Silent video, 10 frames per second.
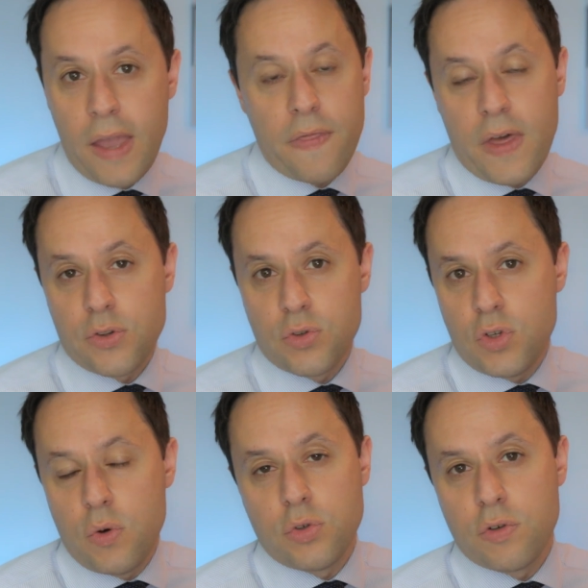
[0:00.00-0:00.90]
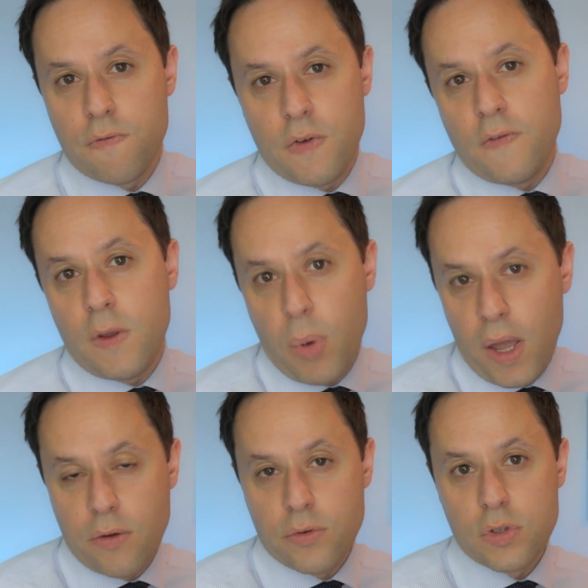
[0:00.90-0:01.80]

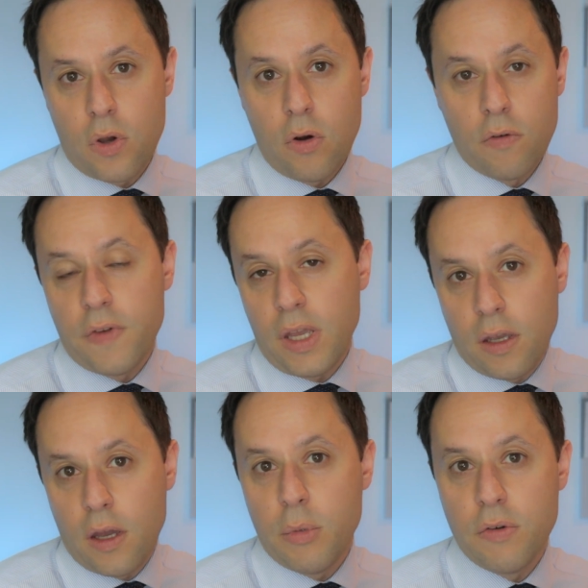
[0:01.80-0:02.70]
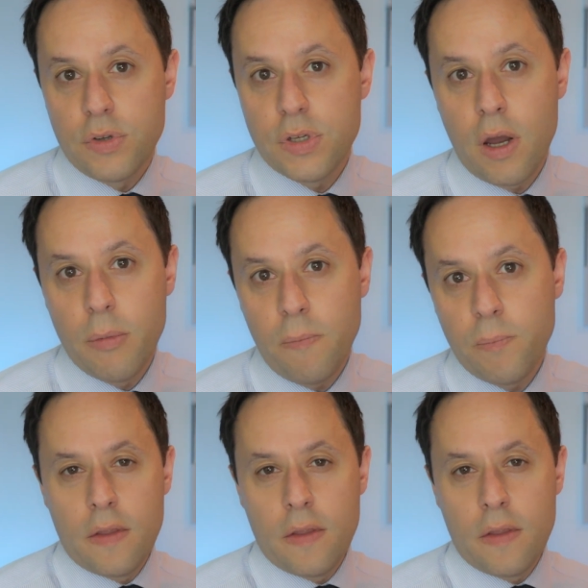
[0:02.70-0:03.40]
£8,250 of income in retirement.